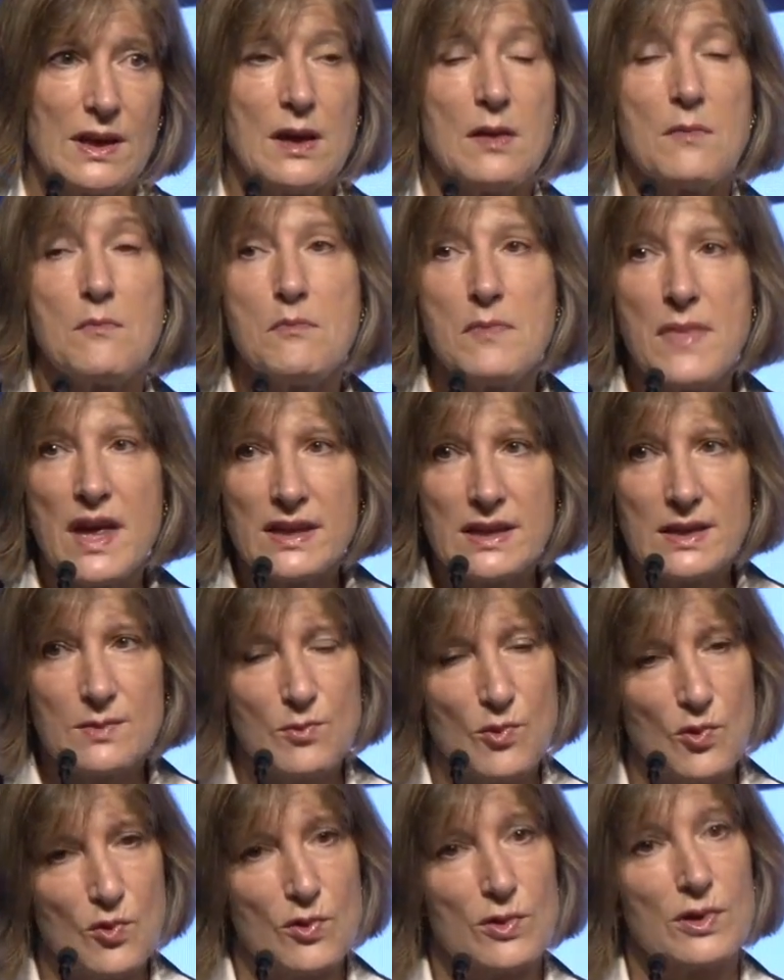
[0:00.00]
Many
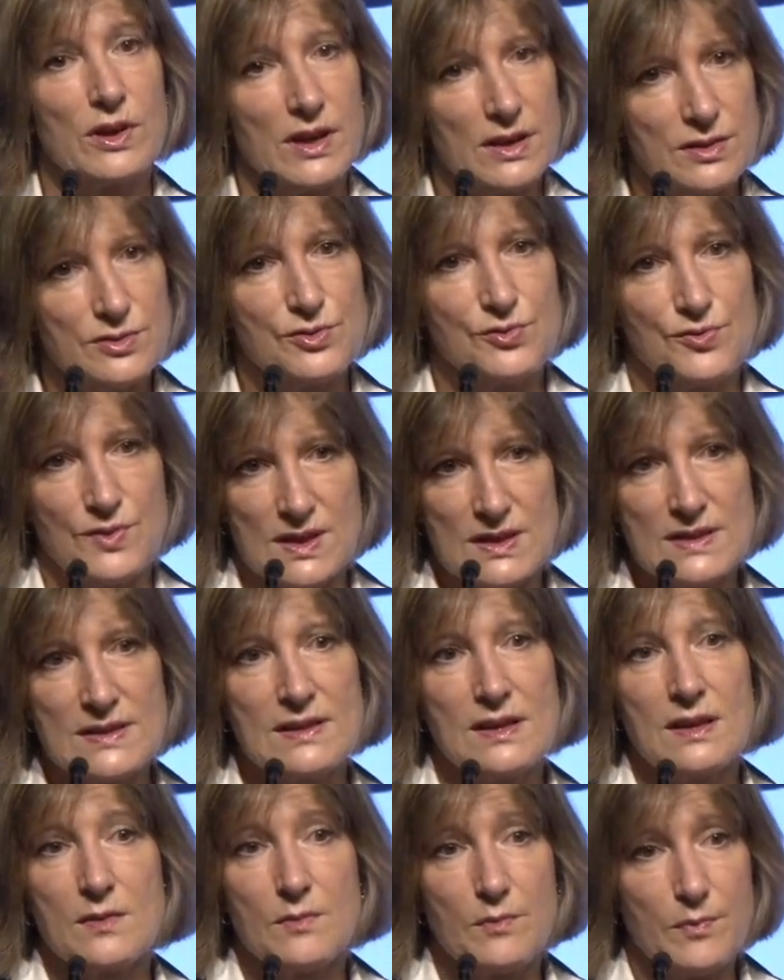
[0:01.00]
more countries
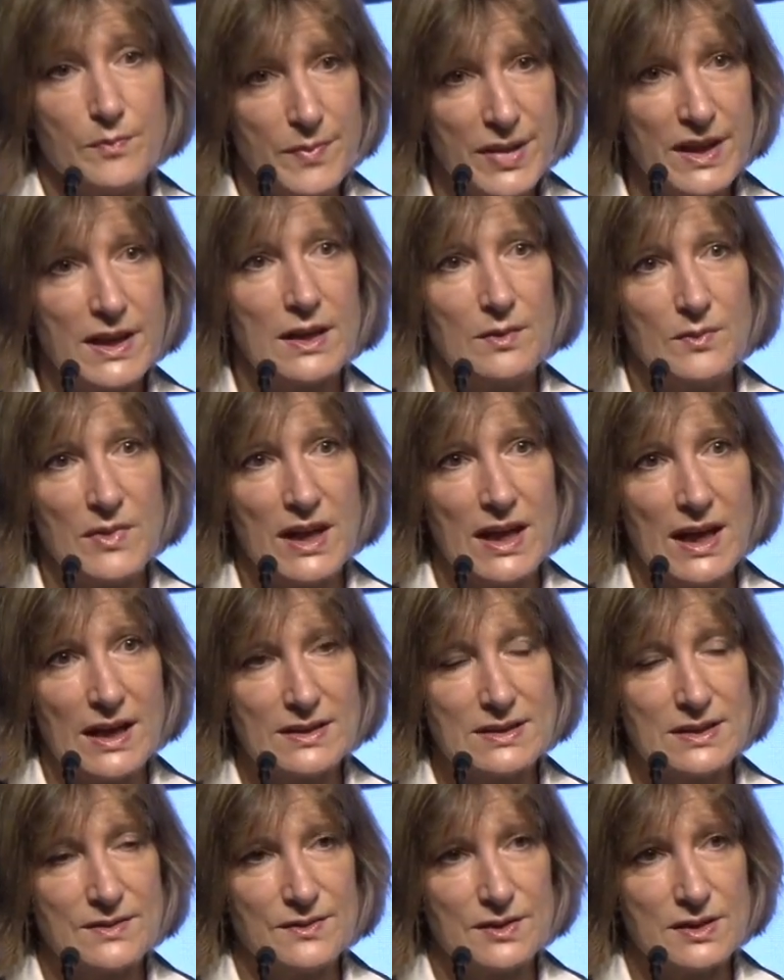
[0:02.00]
becoming
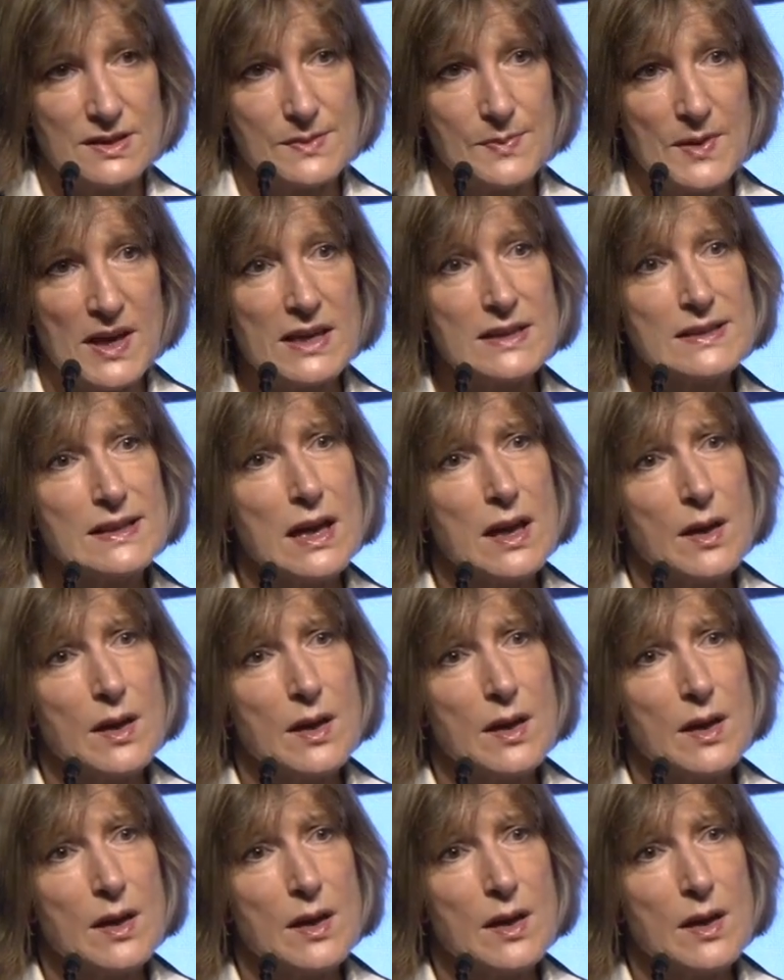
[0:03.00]
active in space,